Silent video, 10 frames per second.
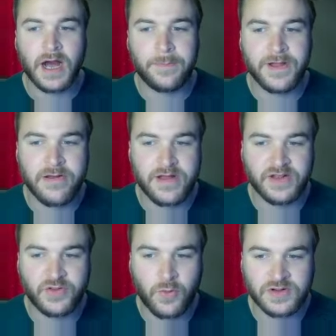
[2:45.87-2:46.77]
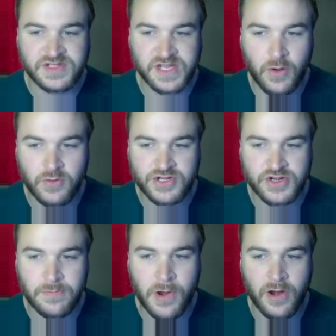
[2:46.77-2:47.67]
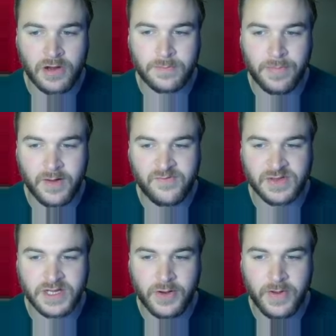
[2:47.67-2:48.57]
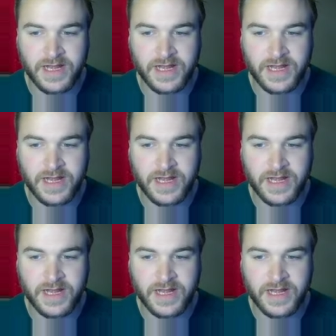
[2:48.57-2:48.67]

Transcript: up here and towards the Orchard Park, Buffalo,